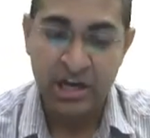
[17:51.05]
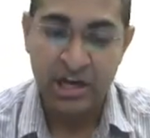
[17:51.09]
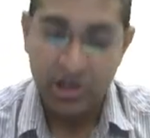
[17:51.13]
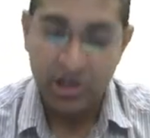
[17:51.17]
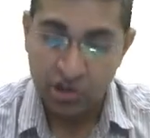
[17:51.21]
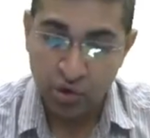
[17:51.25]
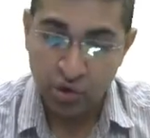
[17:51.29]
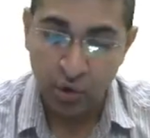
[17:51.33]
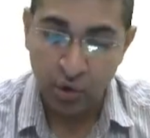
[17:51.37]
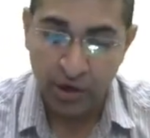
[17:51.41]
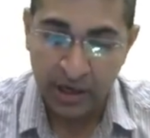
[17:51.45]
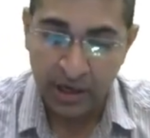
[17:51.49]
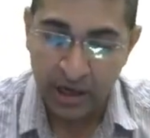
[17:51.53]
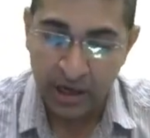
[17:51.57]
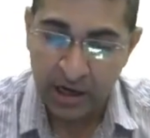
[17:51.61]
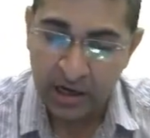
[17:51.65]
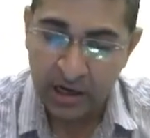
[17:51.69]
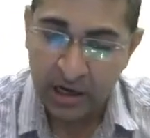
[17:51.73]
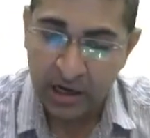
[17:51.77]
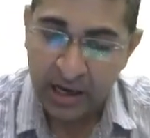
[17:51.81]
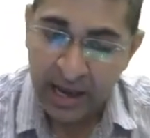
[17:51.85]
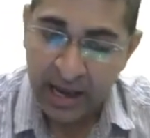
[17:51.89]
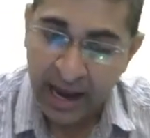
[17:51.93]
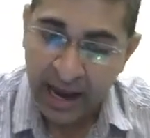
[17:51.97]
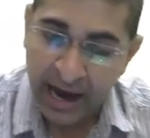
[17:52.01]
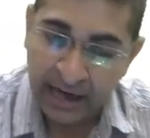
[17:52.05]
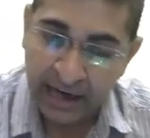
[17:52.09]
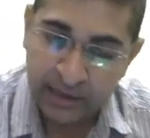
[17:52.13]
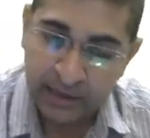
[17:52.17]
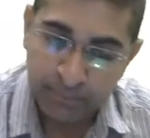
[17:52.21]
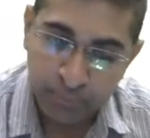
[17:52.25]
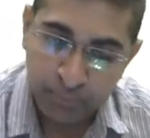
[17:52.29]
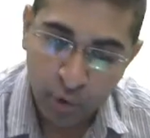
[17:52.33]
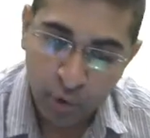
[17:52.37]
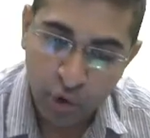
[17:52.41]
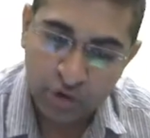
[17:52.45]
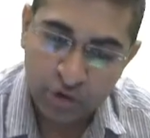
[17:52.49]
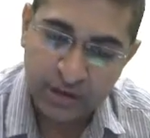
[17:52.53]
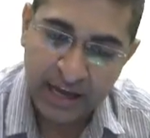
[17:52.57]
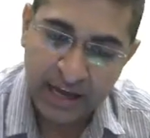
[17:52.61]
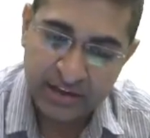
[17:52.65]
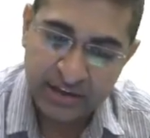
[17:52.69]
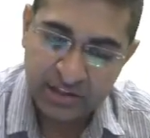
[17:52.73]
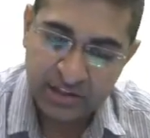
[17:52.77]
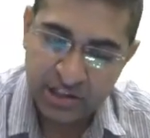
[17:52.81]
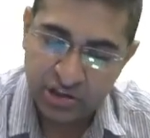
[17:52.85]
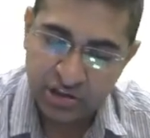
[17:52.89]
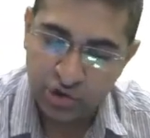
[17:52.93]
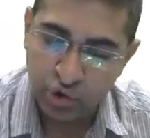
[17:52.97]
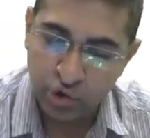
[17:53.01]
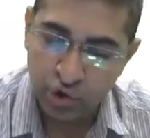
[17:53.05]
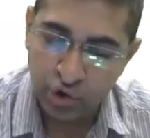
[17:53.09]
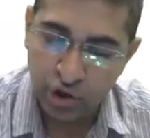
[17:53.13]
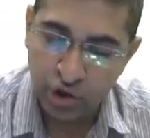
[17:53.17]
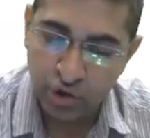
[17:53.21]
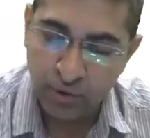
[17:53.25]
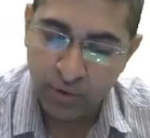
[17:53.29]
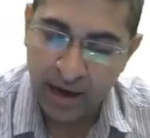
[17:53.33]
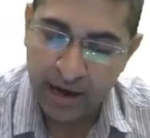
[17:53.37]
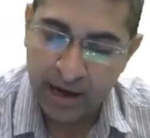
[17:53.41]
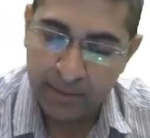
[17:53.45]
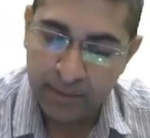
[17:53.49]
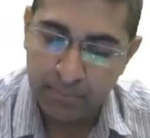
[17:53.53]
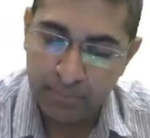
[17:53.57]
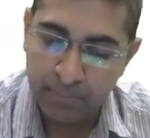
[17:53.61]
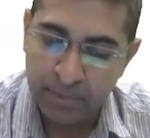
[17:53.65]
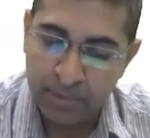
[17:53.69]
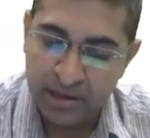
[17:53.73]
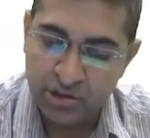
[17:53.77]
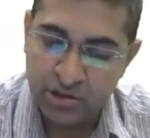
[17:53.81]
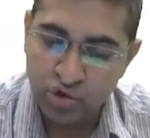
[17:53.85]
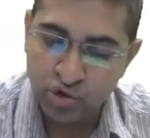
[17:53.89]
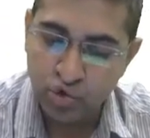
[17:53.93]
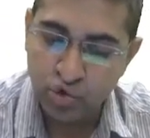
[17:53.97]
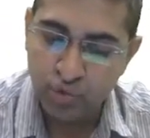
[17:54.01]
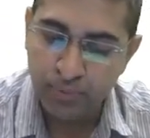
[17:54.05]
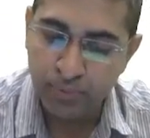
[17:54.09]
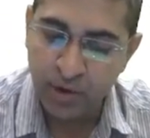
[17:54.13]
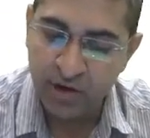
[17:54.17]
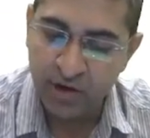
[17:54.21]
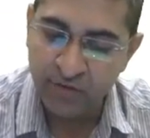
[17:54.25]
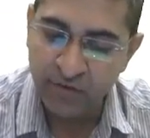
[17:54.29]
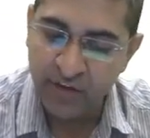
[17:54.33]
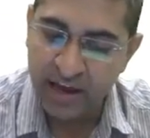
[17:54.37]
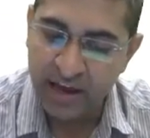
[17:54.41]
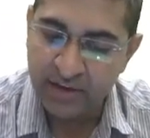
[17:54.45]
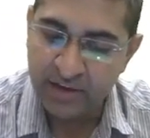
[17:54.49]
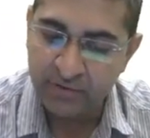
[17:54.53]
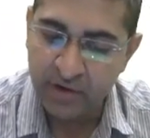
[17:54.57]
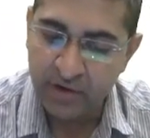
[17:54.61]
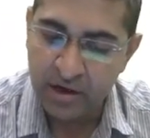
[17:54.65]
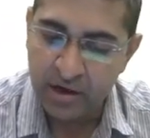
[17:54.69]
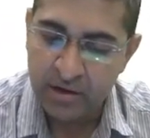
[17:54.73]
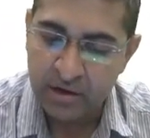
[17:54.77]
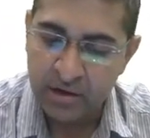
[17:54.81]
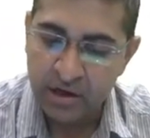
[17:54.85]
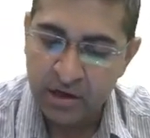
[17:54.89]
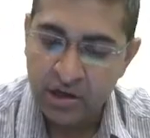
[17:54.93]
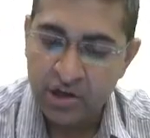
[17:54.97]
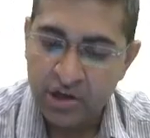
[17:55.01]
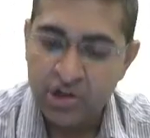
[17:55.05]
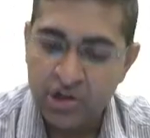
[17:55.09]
So here at both axes you require +2.5 na.